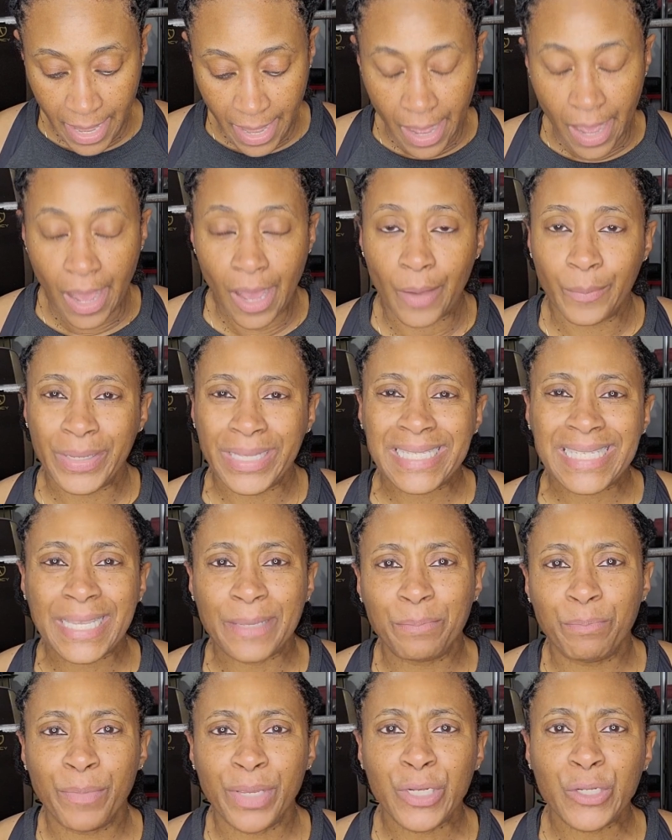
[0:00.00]
Um, it's
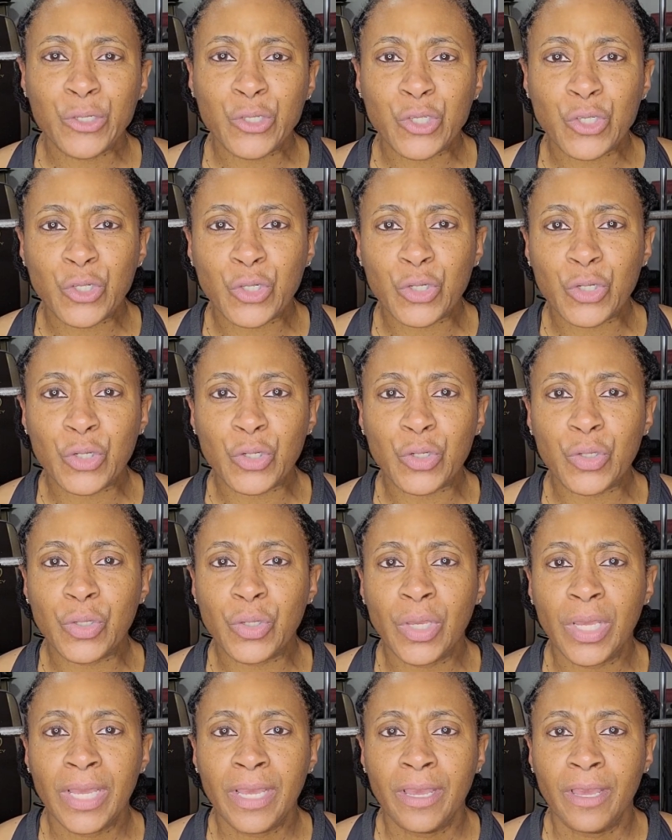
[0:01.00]
administered
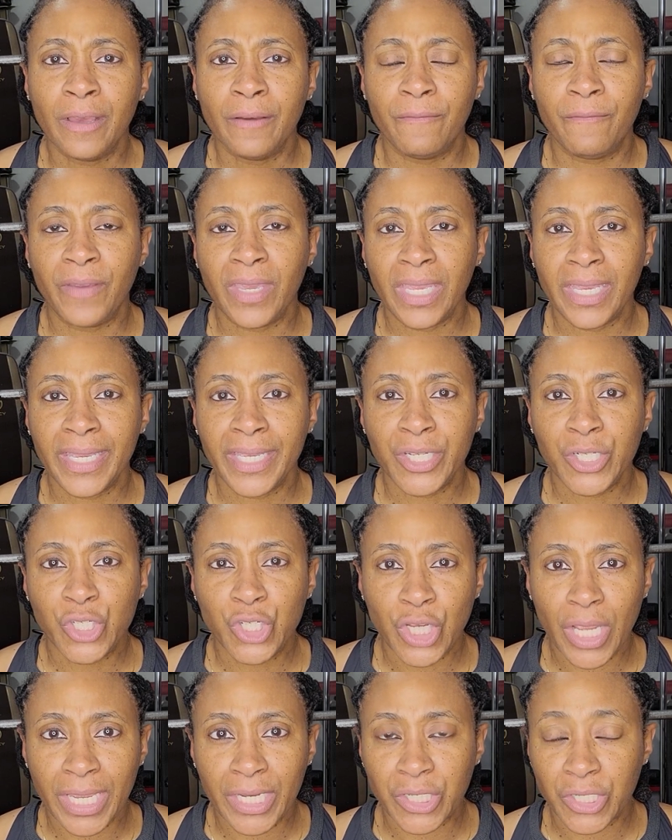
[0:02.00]
via
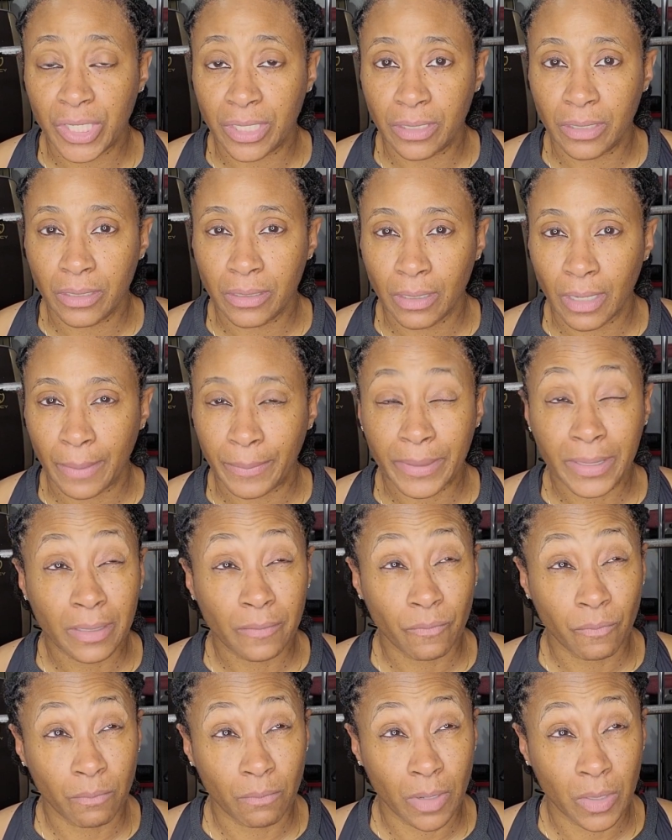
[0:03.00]
injection. I believe
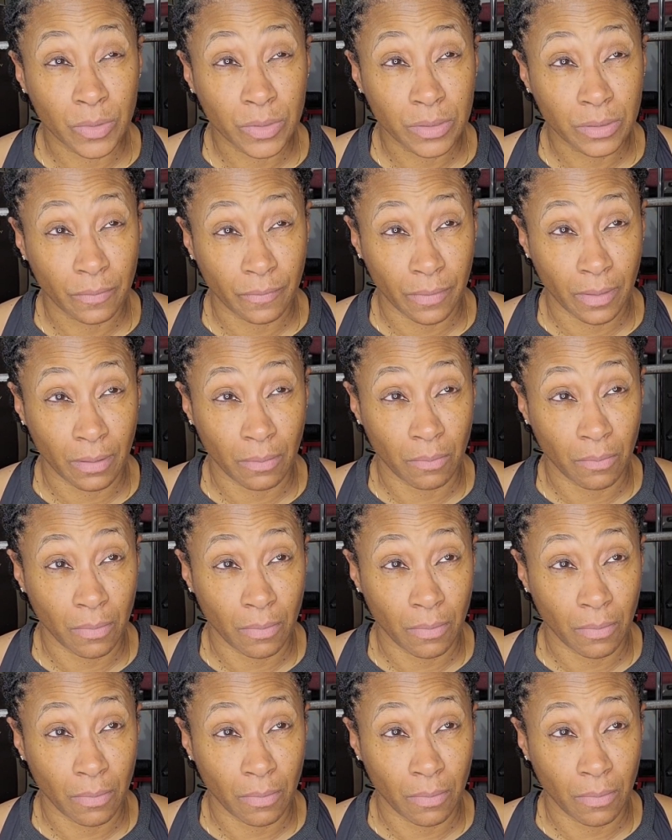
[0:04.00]
most of them